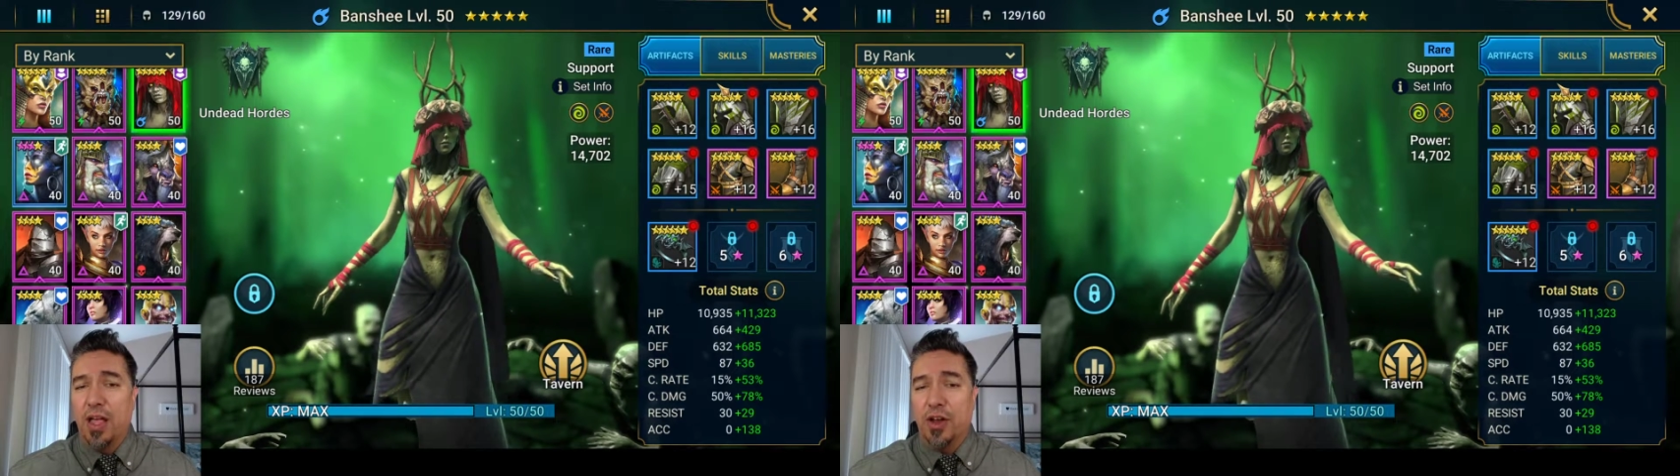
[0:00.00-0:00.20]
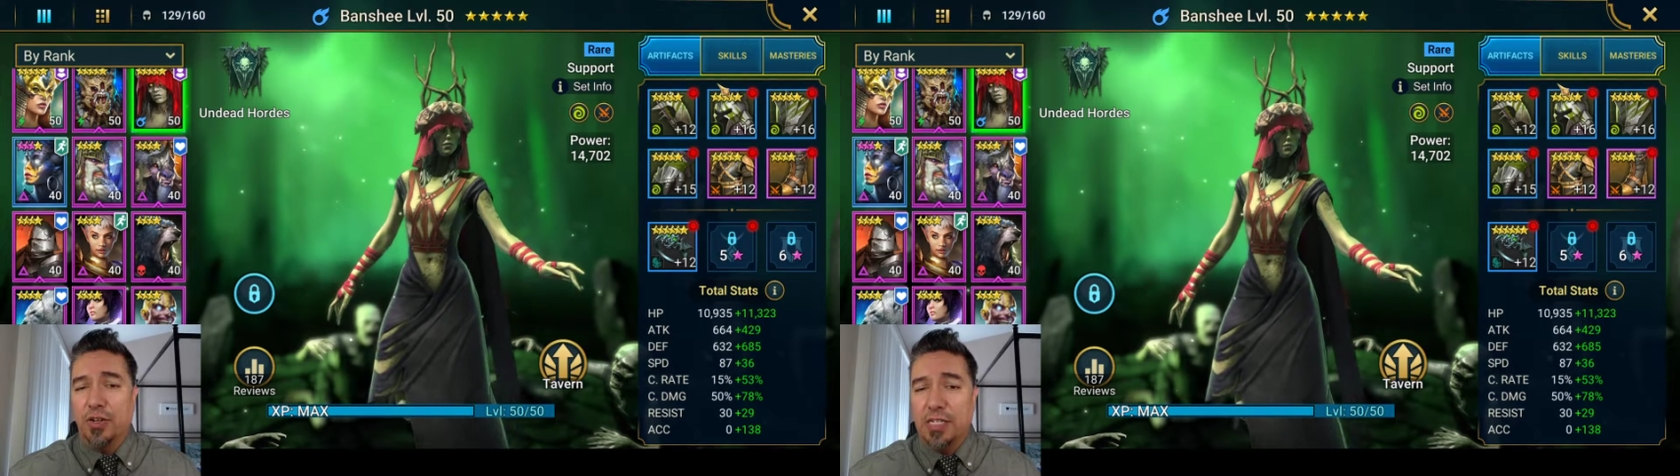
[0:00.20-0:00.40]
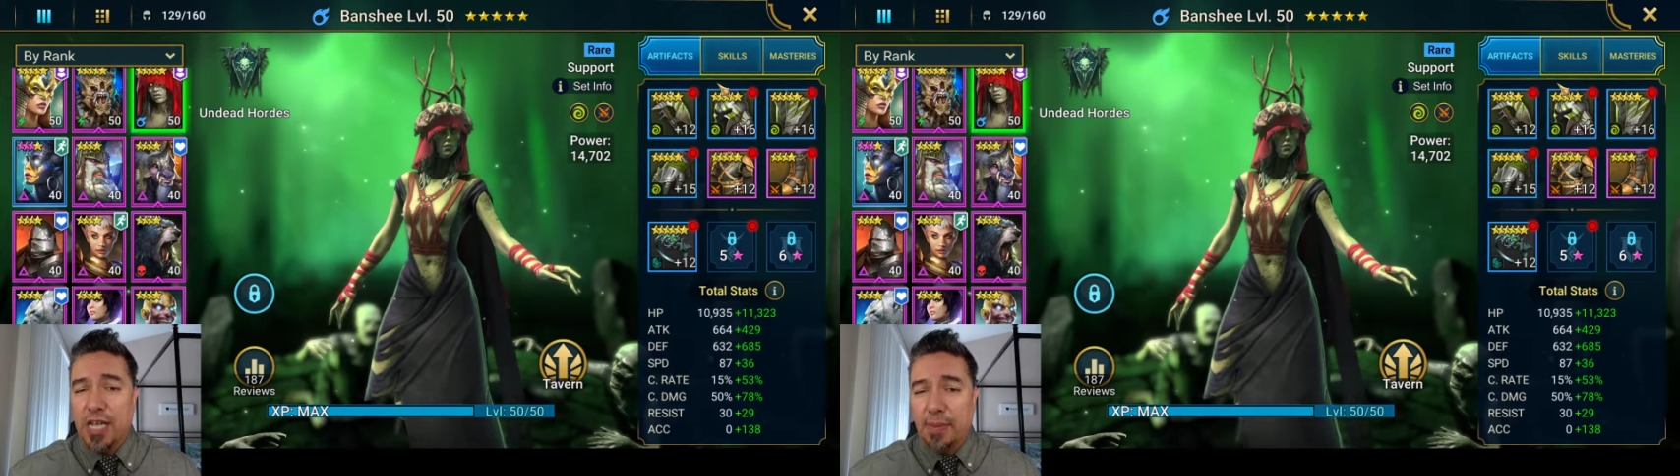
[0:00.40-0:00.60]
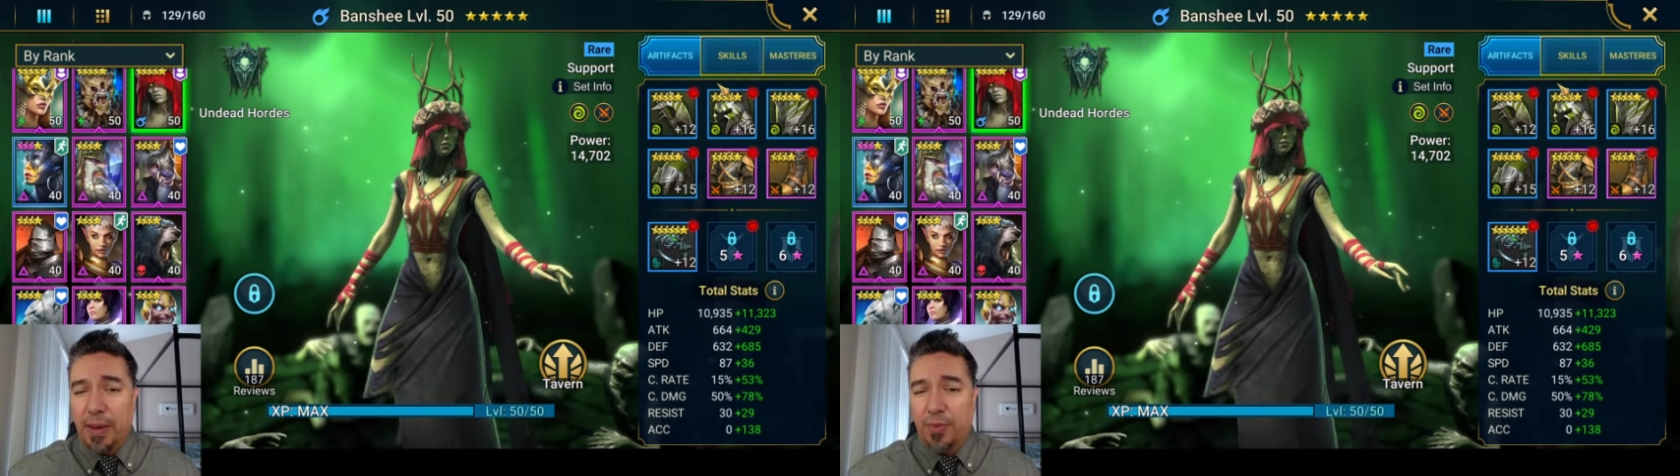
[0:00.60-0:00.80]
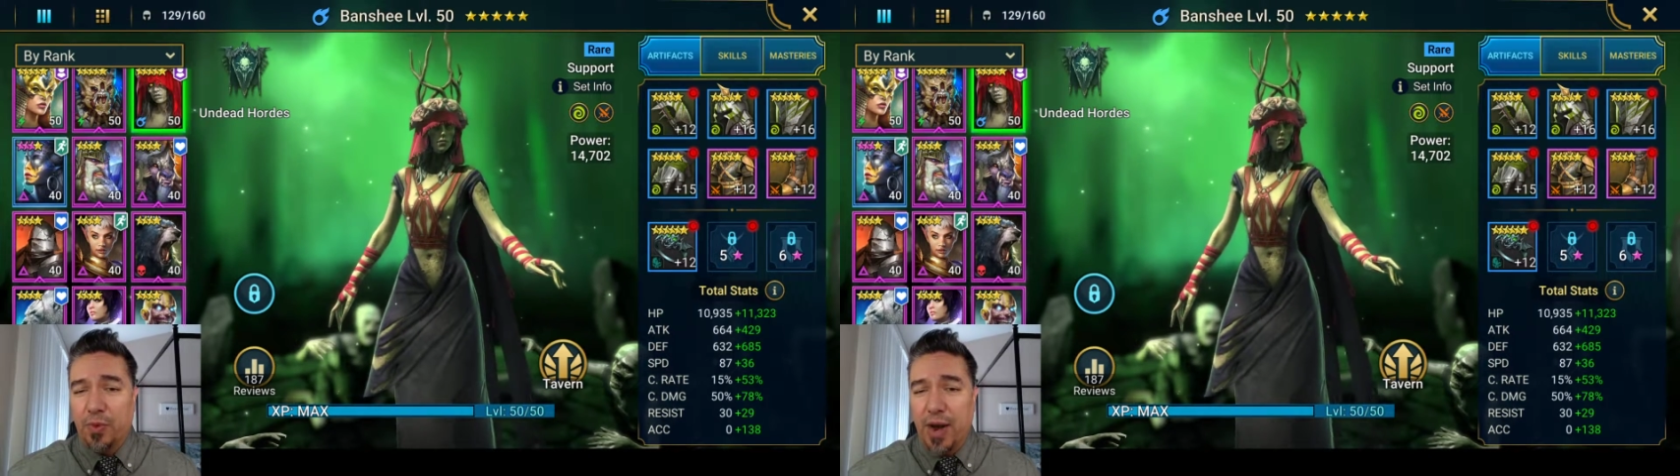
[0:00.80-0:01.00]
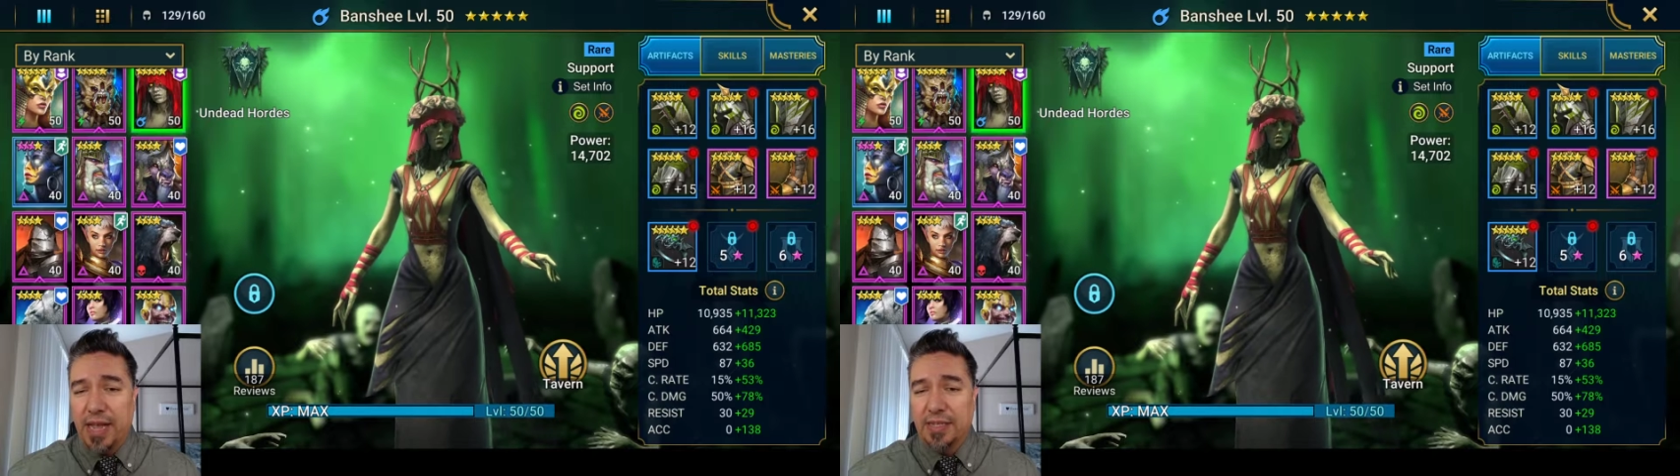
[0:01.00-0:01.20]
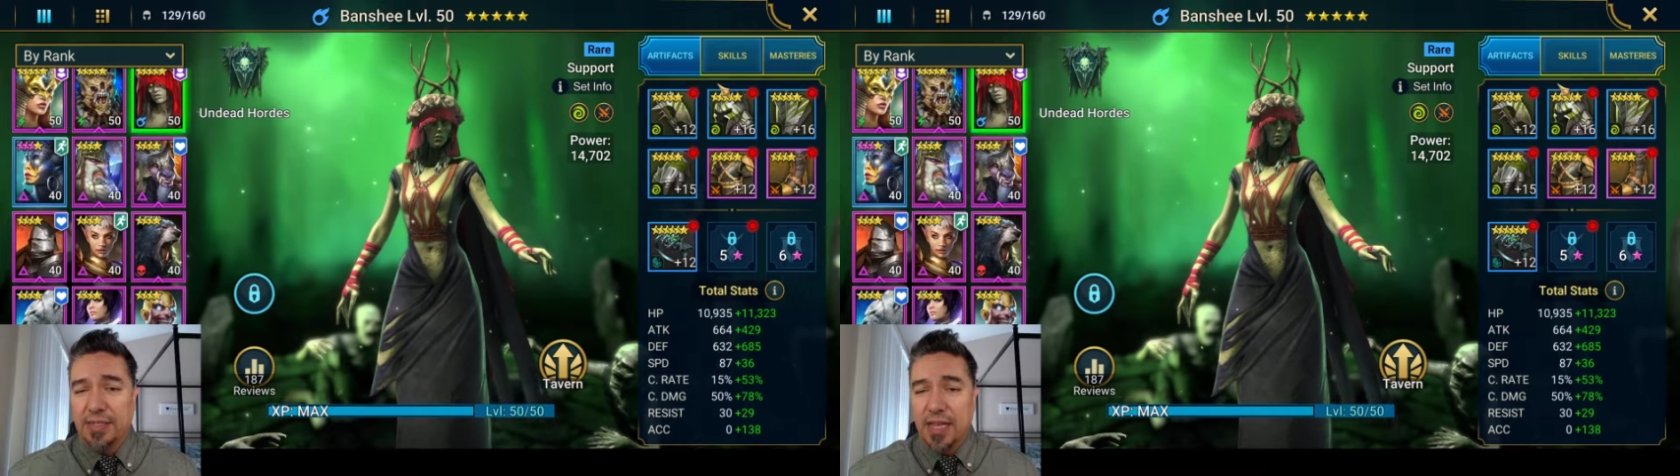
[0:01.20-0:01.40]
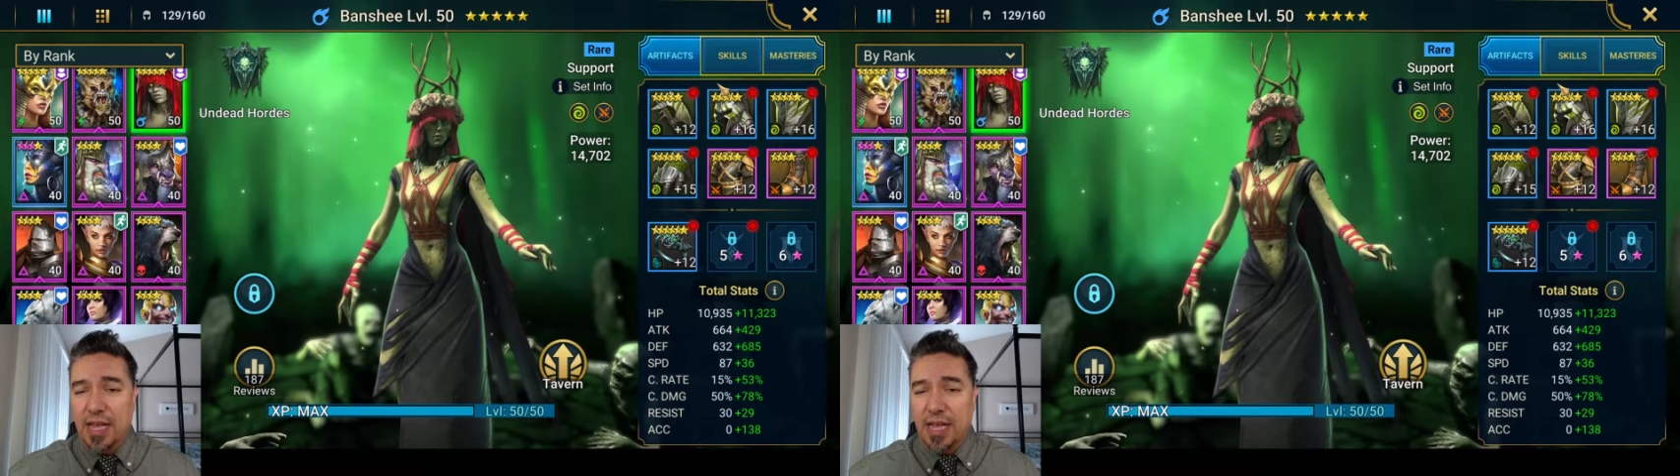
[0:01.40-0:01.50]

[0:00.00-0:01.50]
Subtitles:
You're just coming up the ranks.